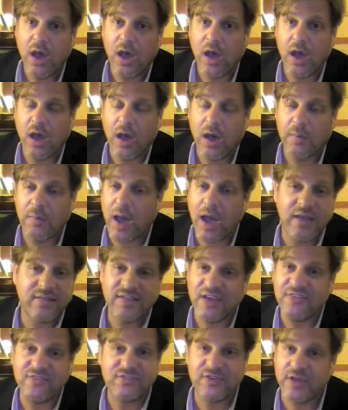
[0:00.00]
I
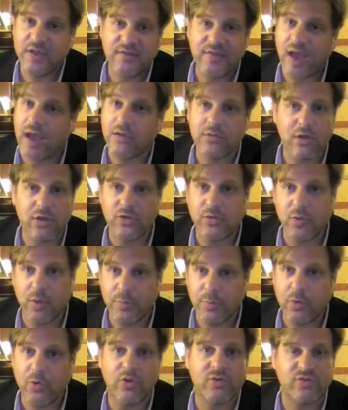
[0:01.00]
definitely download the
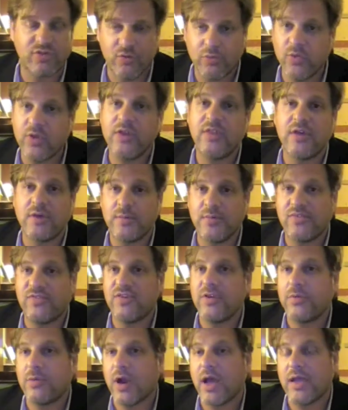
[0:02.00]
reports and read them and
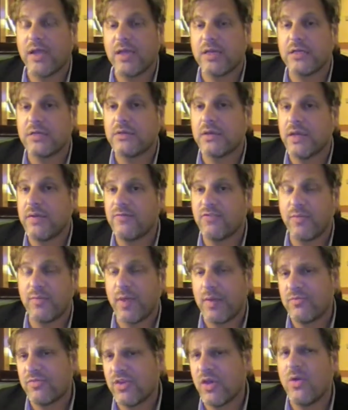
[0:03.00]
see what I can glean from
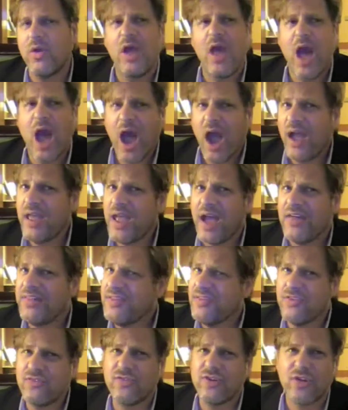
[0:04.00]
them. So, yeah, I
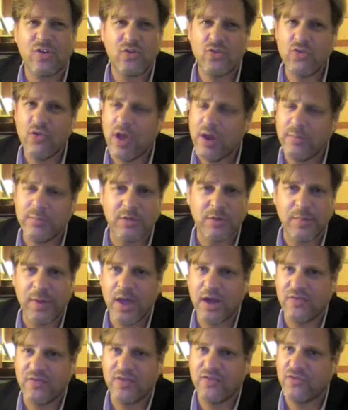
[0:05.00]
think there's an incredible
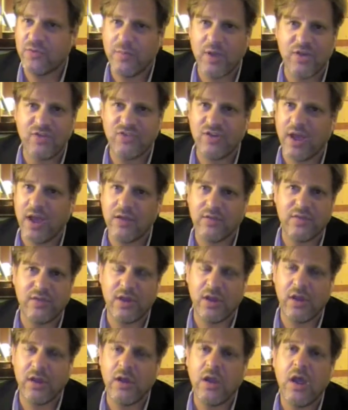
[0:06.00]
amount of information out
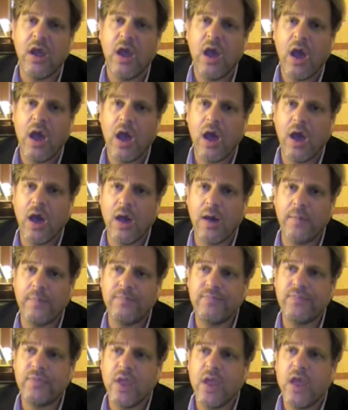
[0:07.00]
there.
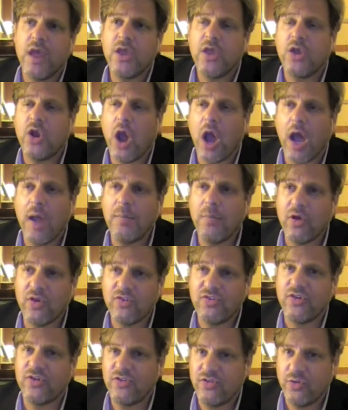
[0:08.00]
I'm
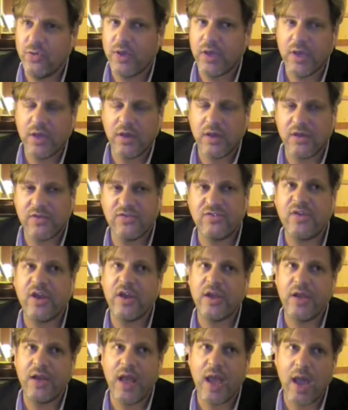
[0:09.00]
also doing a
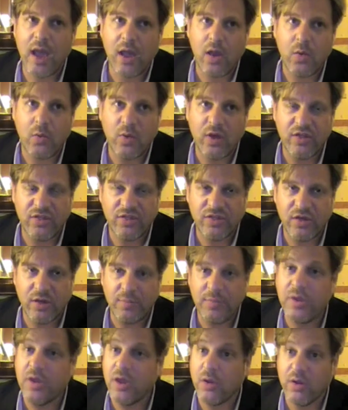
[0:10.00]
study now with
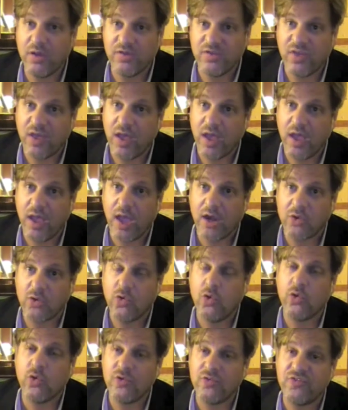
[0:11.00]
PRSA and
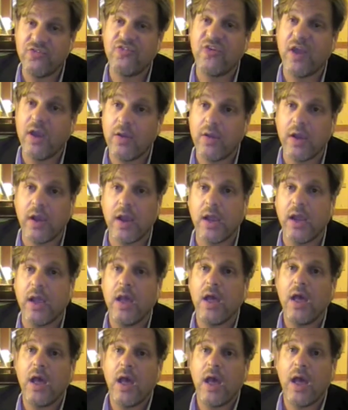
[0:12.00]
Korn Ferry
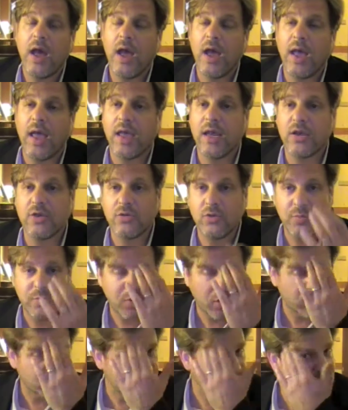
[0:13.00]
and a group
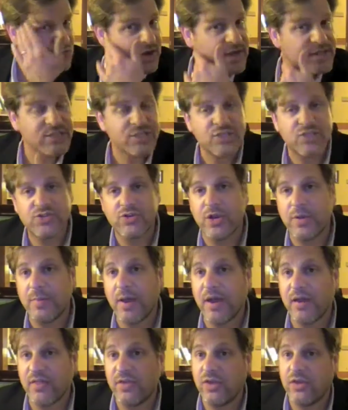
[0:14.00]
called Trendstream
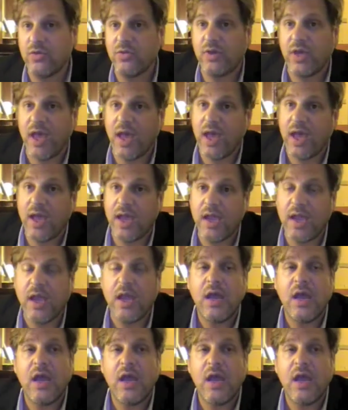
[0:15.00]
out of the UK.